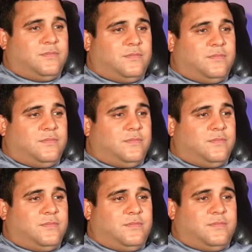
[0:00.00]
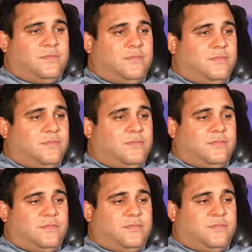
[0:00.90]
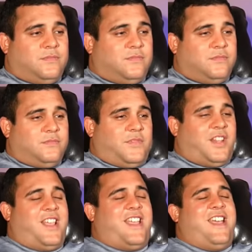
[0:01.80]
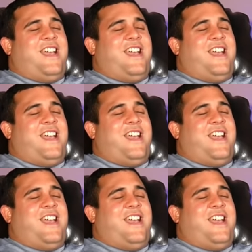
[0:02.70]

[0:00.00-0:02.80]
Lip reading: The person shown says nothing.